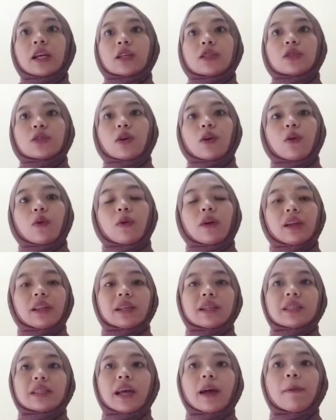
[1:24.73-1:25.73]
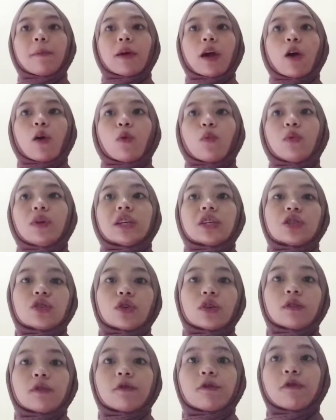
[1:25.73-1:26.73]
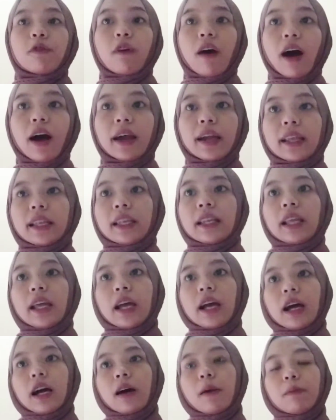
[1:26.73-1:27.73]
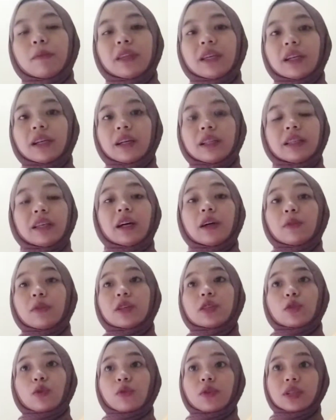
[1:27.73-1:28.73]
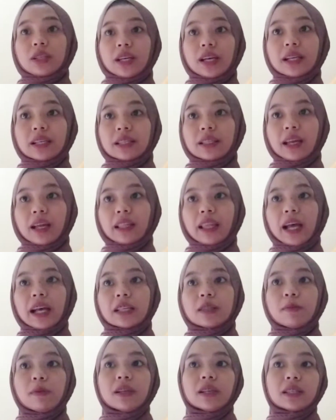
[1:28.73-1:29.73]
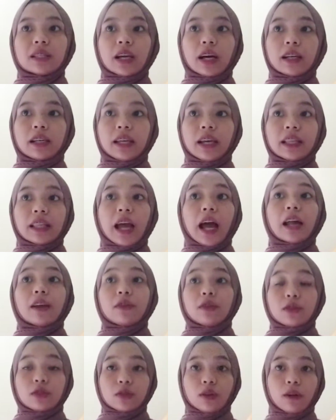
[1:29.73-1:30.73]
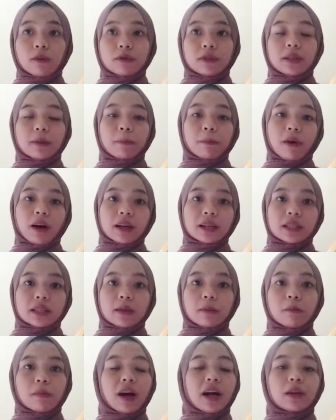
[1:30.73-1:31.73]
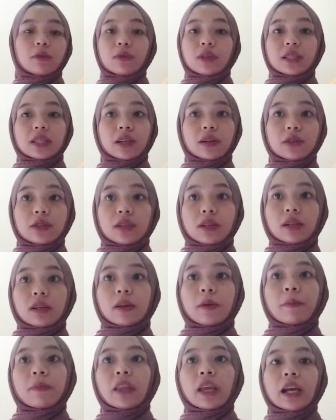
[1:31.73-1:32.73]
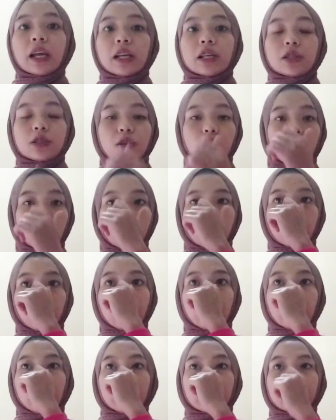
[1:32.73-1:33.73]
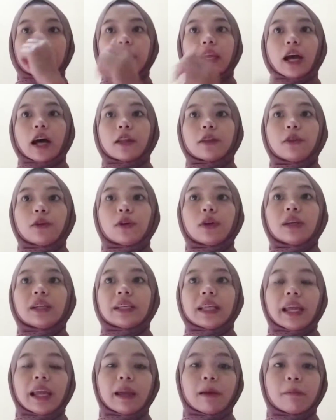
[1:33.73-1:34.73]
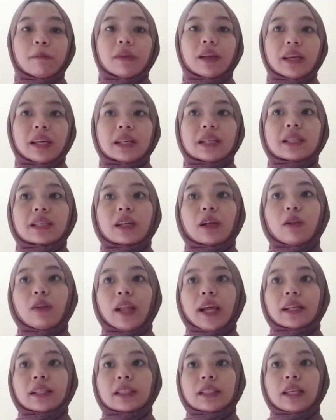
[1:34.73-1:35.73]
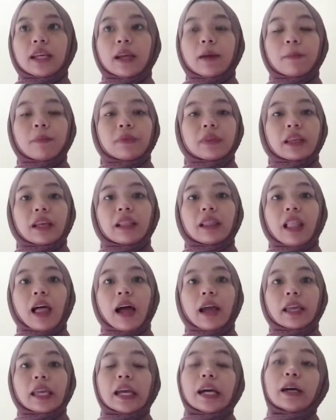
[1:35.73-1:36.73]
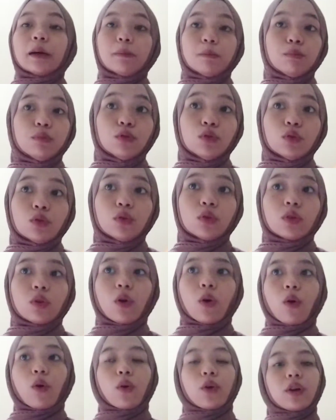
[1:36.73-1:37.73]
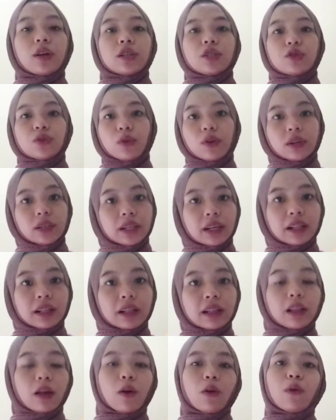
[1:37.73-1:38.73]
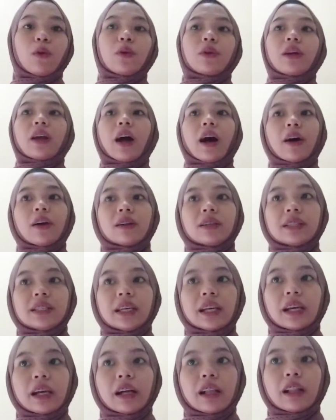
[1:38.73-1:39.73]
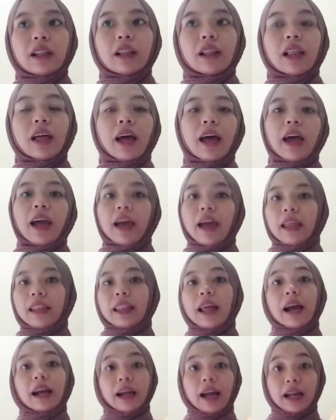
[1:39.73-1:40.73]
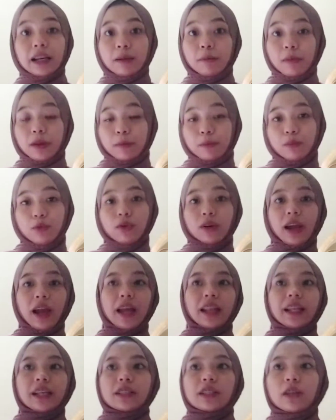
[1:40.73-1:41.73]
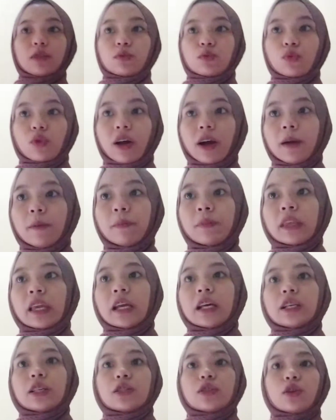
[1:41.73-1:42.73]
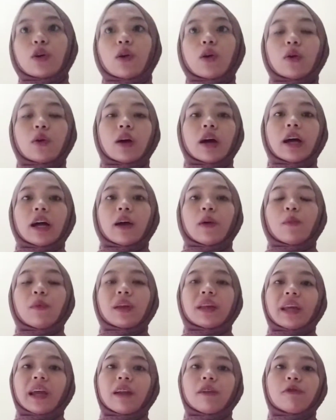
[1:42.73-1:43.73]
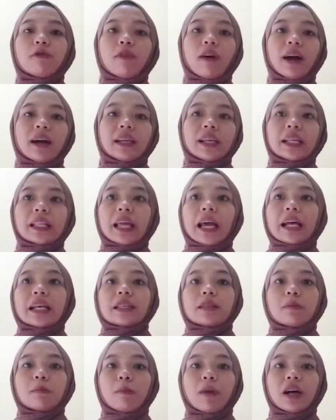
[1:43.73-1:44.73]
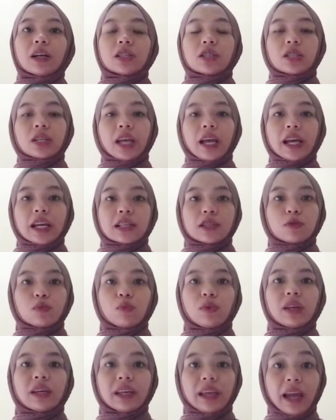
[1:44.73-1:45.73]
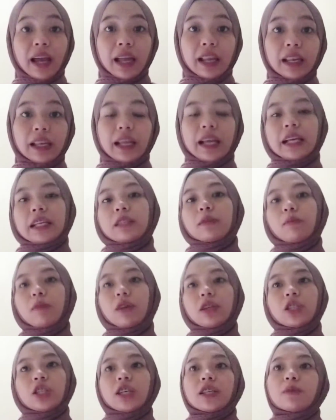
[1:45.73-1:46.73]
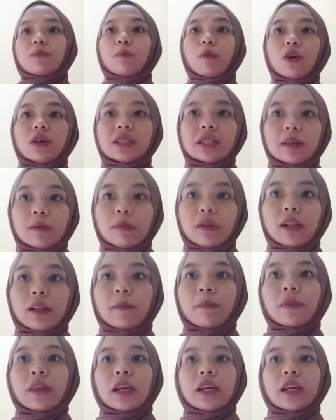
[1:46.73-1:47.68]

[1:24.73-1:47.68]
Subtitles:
So in the step, we should find the resources that has been studied and resolved the past by researcher. So the other name is collecting like a book or journal or article, an academic book, and etc. So we can find it as much as we can, as much as possible.